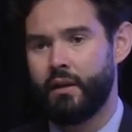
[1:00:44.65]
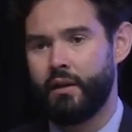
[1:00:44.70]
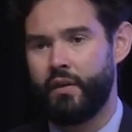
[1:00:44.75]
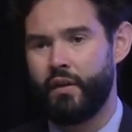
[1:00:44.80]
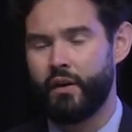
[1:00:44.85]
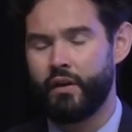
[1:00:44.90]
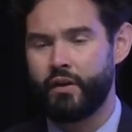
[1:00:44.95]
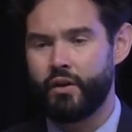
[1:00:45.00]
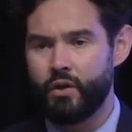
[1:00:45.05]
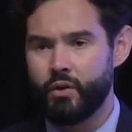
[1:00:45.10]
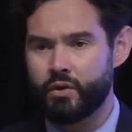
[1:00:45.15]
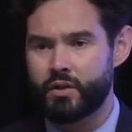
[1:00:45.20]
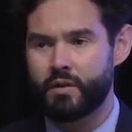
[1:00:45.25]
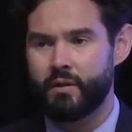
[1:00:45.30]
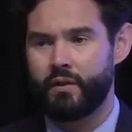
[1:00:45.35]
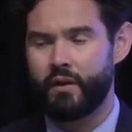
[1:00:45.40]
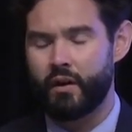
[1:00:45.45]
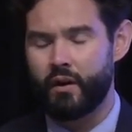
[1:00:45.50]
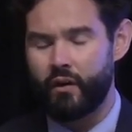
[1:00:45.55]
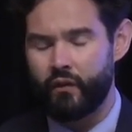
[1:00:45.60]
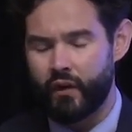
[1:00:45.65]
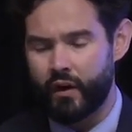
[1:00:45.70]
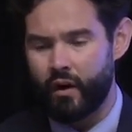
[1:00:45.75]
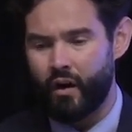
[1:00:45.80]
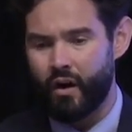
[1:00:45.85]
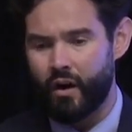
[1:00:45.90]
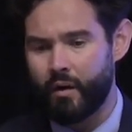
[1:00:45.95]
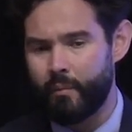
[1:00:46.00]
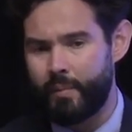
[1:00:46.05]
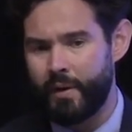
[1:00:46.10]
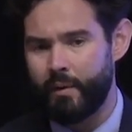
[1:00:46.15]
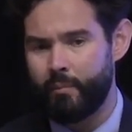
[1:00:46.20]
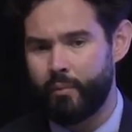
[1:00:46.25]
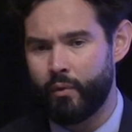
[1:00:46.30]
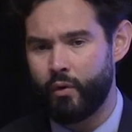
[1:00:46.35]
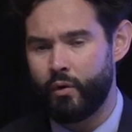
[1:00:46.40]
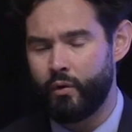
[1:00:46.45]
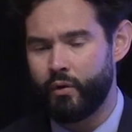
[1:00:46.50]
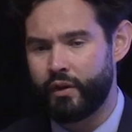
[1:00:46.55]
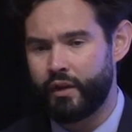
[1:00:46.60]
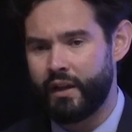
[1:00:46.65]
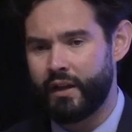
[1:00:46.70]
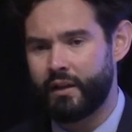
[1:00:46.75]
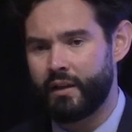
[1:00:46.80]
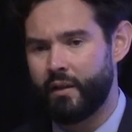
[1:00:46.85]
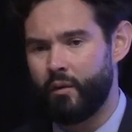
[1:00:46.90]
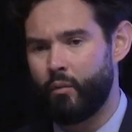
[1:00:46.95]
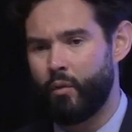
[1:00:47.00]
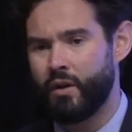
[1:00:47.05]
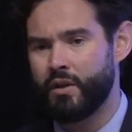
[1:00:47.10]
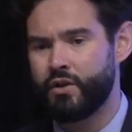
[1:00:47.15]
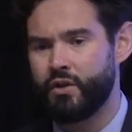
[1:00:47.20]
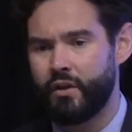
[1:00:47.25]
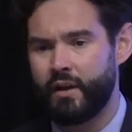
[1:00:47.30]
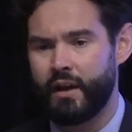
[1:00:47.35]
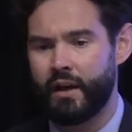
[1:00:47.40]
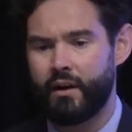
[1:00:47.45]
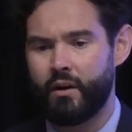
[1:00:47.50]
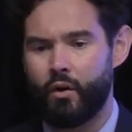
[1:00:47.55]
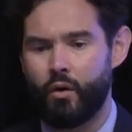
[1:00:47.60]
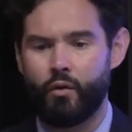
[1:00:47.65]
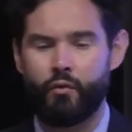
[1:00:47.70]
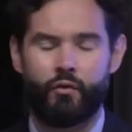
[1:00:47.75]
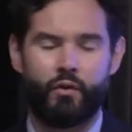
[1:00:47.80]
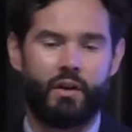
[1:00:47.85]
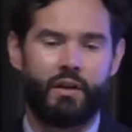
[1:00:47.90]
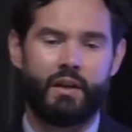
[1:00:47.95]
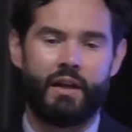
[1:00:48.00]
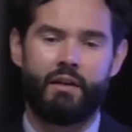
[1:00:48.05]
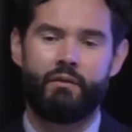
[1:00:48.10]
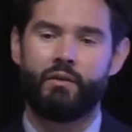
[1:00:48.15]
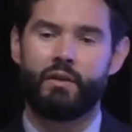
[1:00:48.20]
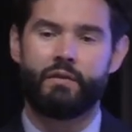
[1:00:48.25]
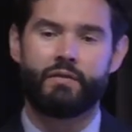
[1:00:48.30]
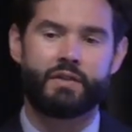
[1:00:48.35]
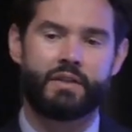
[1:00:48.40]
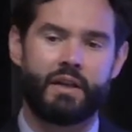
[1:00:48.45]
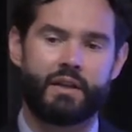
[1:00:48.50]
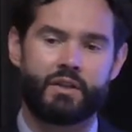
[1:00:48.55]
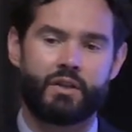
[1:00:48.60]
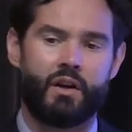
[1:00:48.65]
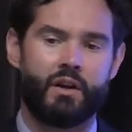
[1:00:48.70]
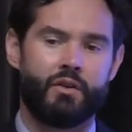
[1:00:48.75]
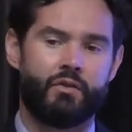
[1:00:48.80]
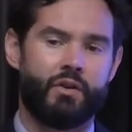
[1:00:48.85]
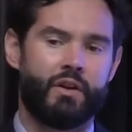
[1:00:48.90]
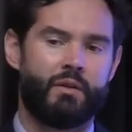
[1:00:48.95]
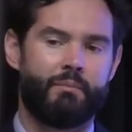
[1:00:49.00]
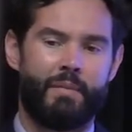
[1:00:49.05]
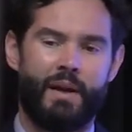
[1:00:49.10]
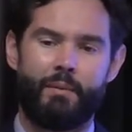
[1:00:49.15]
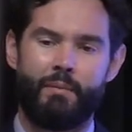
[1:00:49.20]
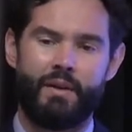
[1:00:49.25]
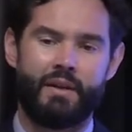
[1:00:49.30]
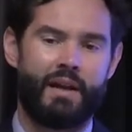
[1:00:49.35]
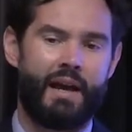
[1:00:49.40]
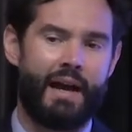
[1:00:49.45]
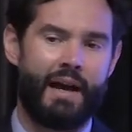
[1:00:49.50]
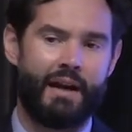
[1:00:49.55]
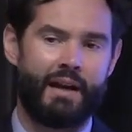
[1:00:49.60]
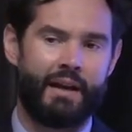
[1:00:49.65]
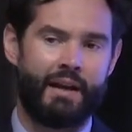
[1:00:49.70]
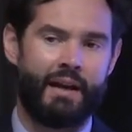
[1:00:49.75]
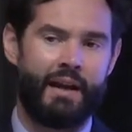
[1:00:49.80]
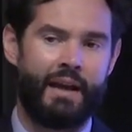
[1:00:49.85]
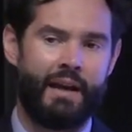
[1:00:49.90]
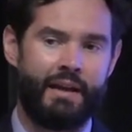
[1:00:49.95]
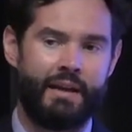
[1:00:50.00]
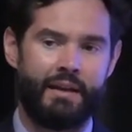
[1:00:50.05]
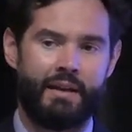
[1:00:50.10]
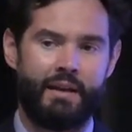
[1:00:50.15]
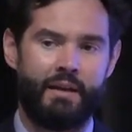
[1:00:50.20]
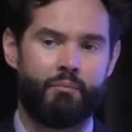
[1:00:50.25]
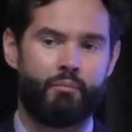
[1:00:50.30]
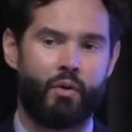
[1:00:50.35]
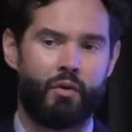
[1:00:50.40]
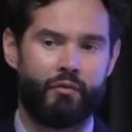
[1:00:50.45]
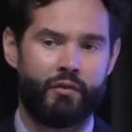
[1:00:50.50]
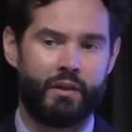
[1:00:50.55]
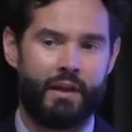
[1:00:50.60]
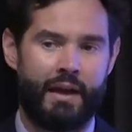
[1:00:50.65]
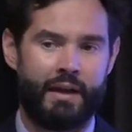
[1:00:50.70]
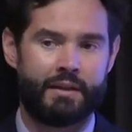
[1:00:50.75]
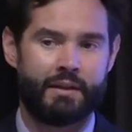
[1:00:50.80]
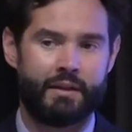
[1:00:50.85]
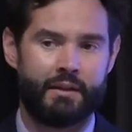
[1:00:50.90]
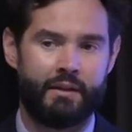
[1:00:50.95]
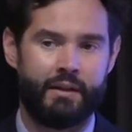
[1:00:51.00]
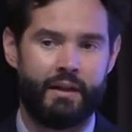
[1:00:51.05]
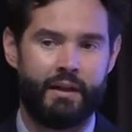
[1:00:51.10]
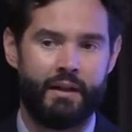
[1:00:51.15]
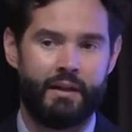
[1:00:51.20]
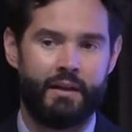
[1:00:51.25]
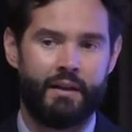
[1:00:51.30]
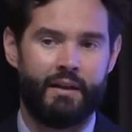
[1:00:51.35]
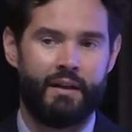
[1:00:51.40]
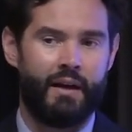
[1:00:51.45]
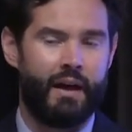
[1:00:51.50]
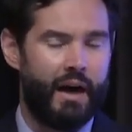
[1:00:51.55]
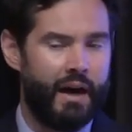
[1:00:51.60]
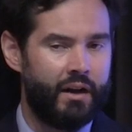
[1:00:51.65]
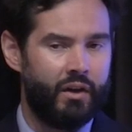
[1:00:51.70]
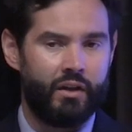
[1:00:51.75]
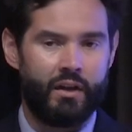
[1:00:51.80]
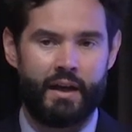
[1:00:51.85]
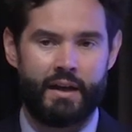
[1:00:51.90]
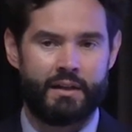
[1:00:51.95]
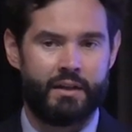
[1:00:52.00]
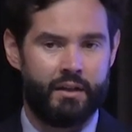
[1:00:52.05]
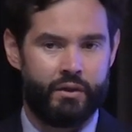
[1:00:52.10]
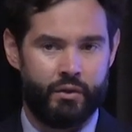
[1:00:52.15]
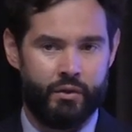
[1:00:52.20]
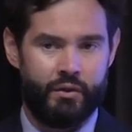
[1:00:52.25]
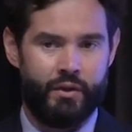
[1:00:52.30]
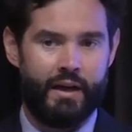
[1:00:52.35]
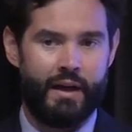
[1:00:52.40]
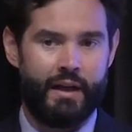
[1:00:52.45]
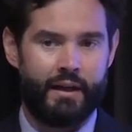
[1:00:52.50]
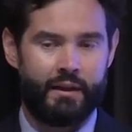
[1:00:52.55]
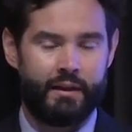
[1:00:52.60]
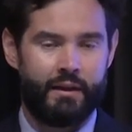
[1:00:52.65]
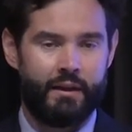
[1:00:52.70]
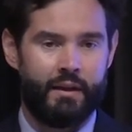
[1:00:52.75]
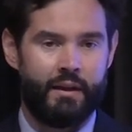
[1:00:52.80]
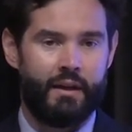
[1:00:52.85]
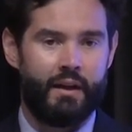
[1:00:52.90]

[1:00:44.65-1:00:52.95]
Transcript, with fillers: There used to there there are people who think that once you get over a level of 600, maybe adding an AED prophylactically. I don't like to do that.